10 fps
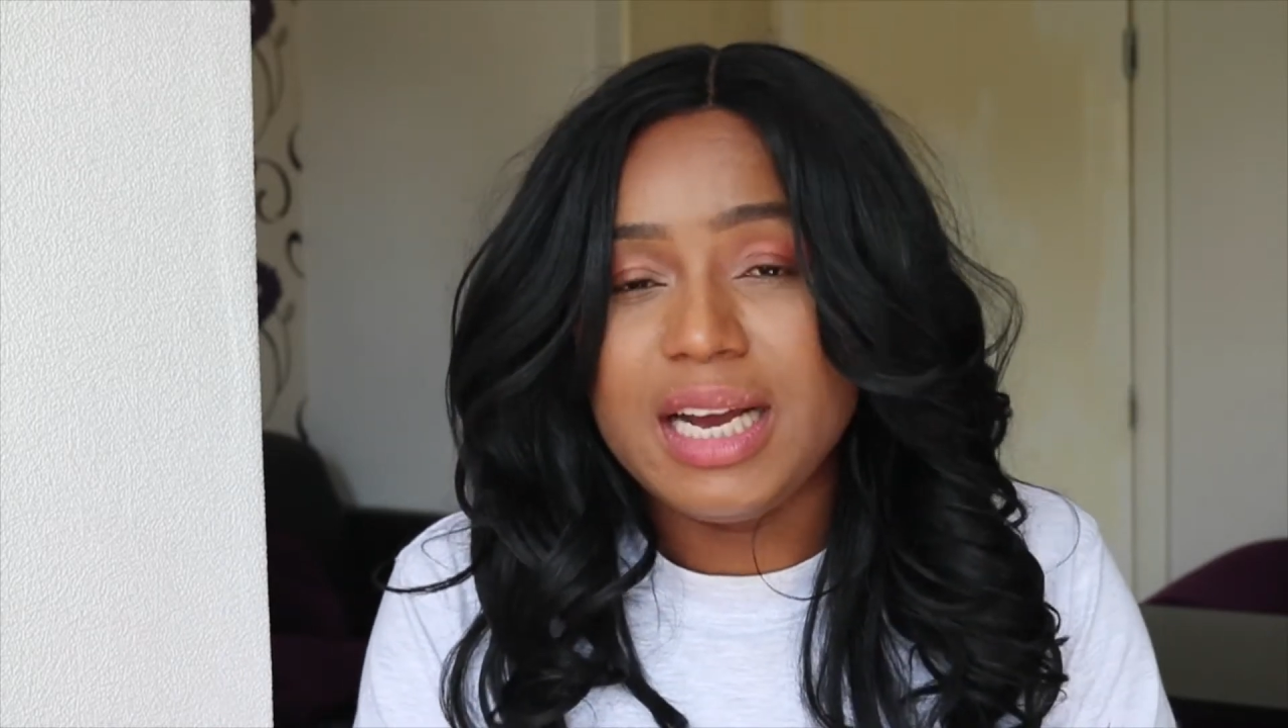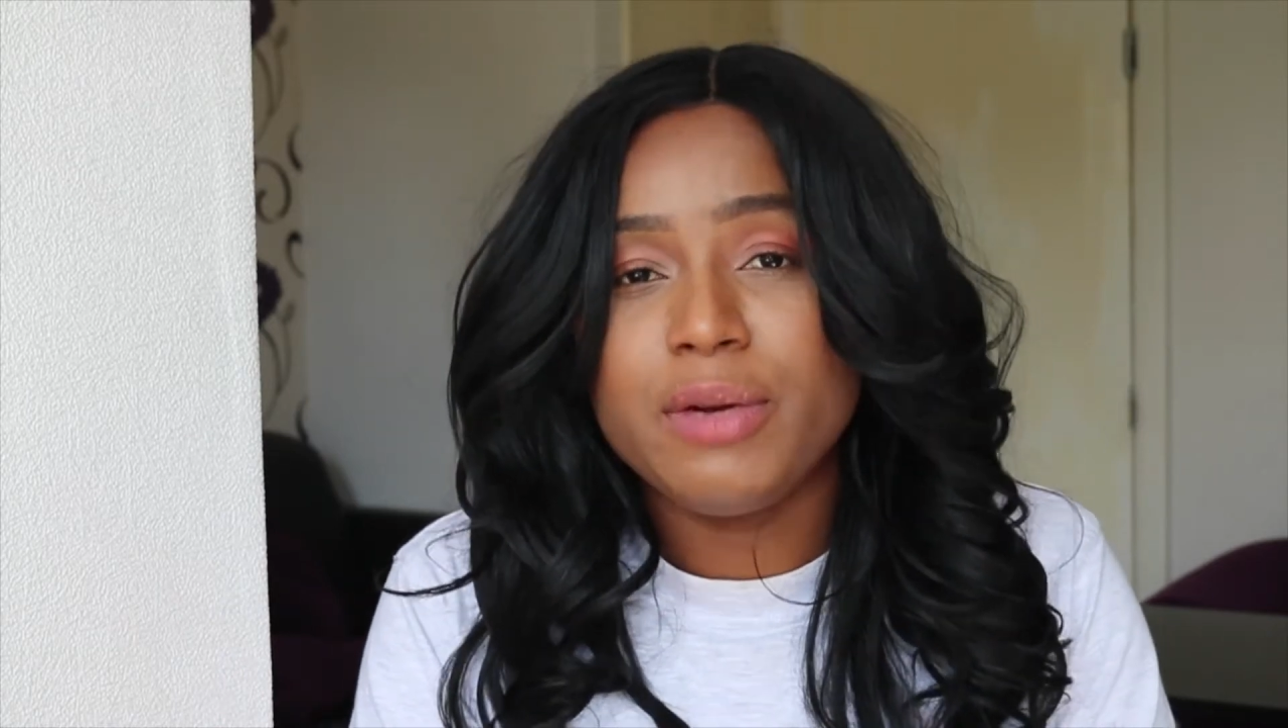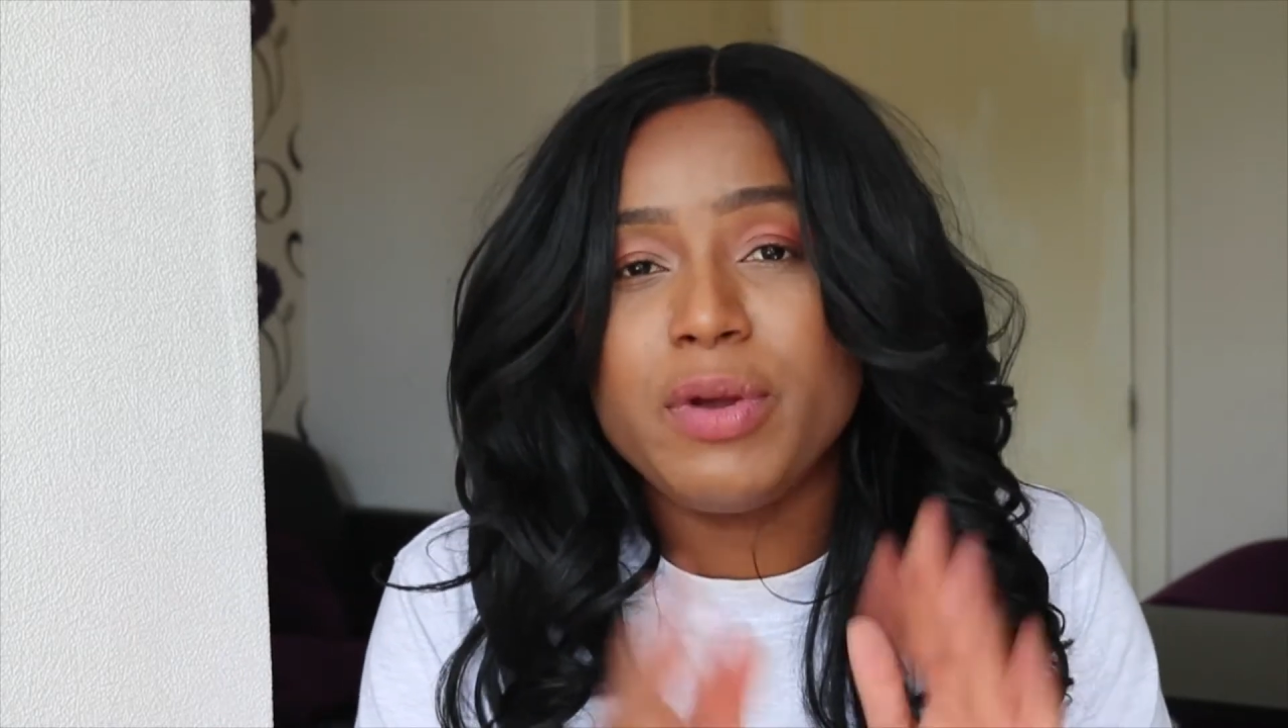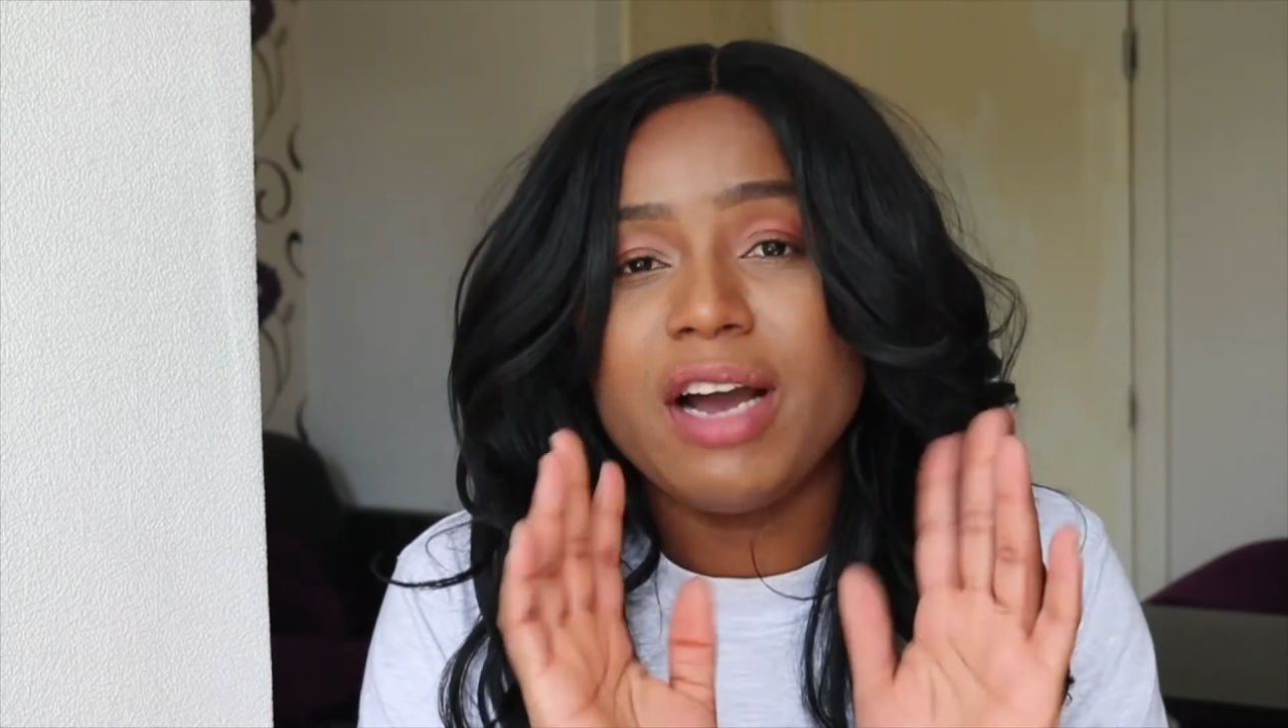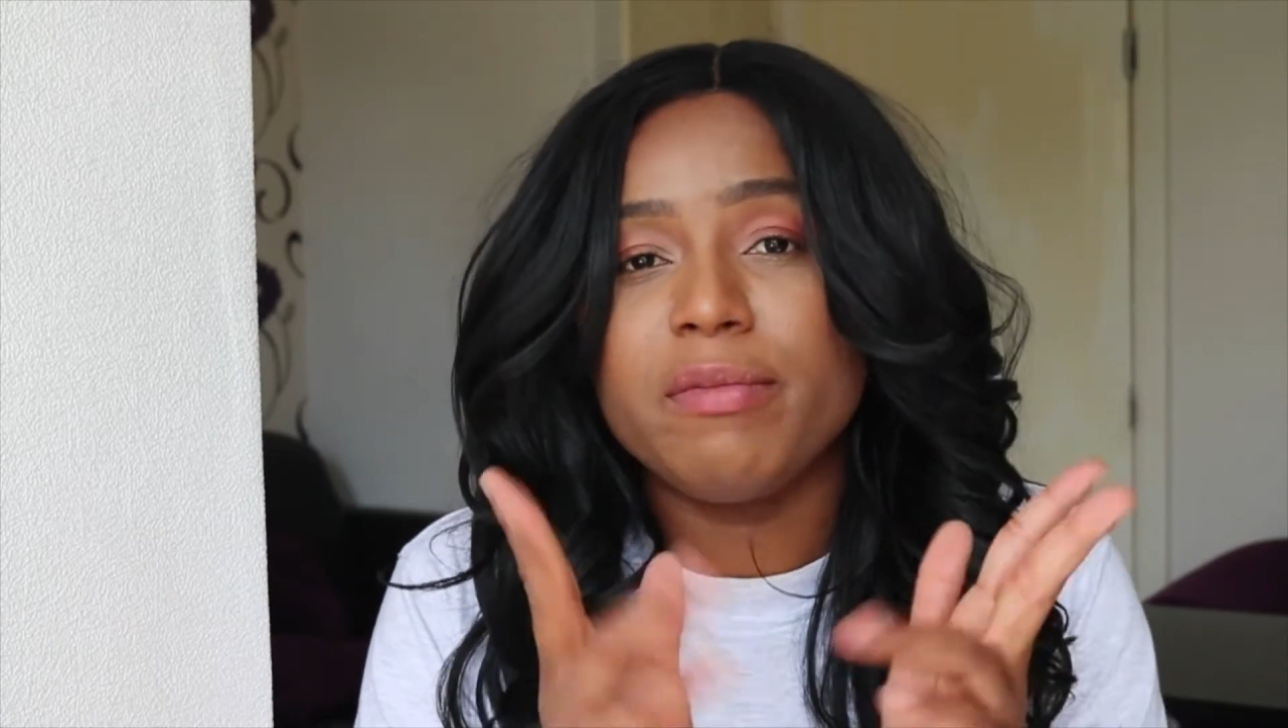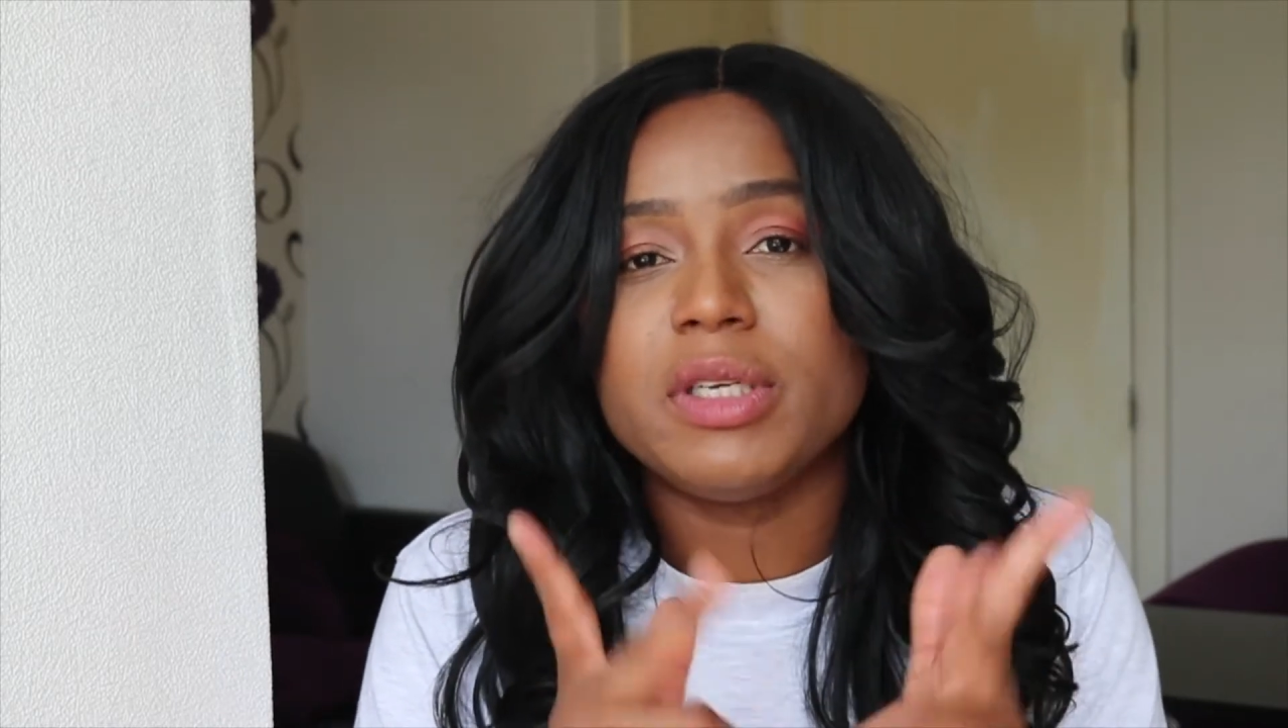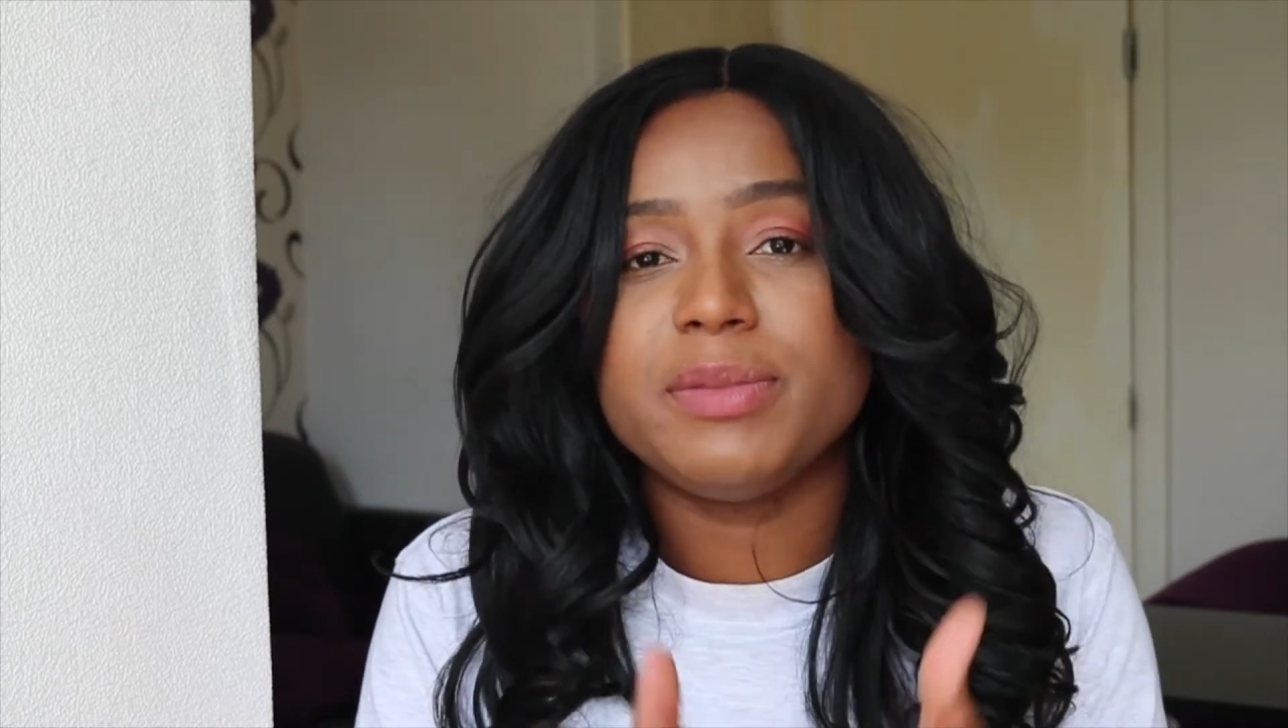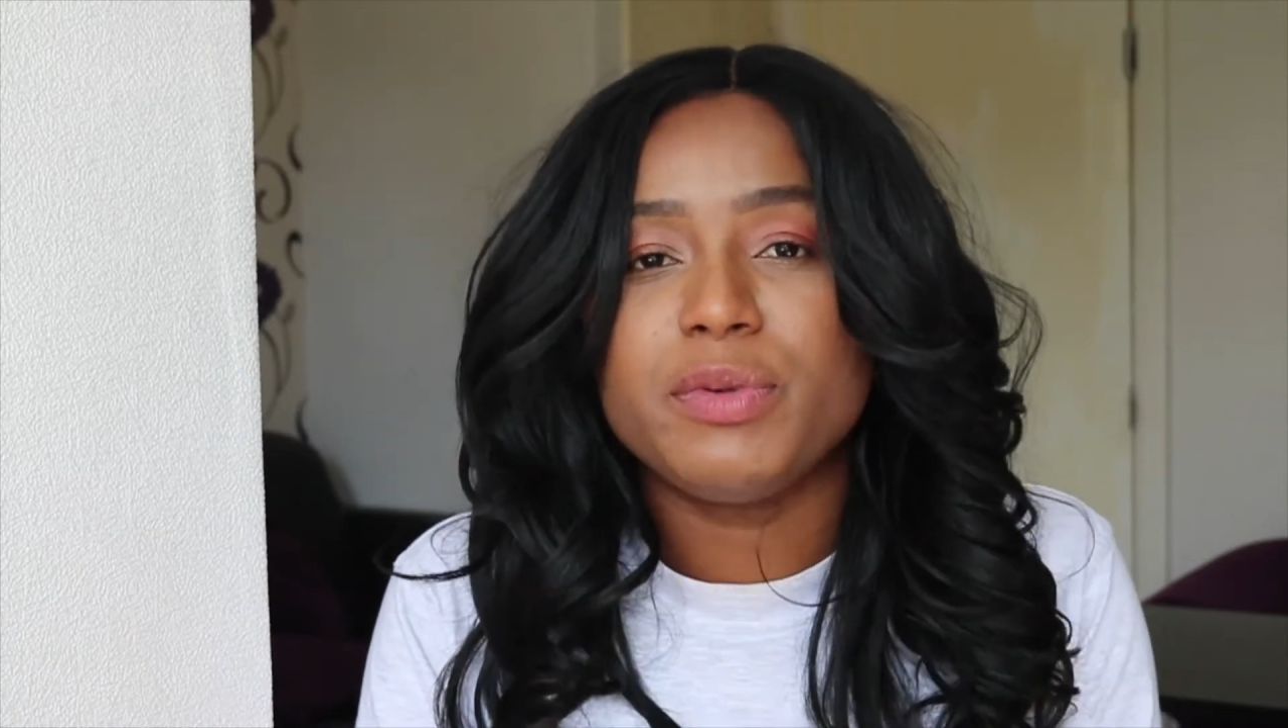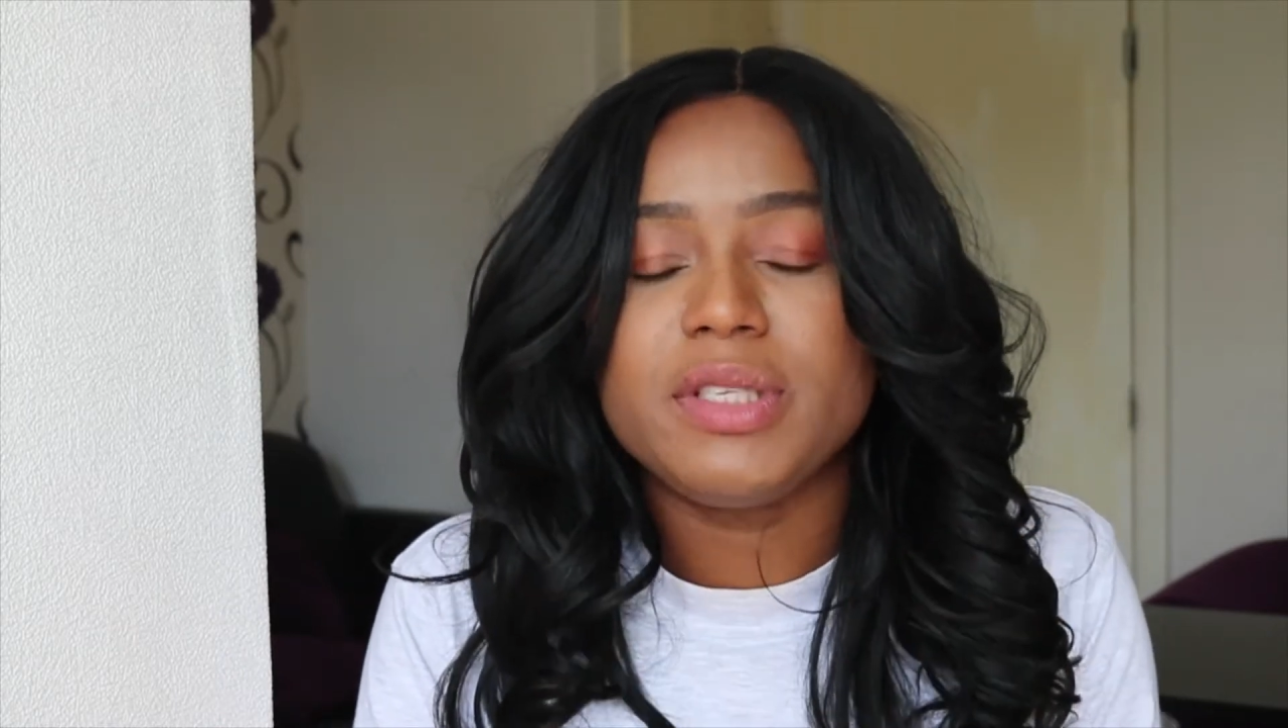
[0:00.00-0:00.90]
and we have multiple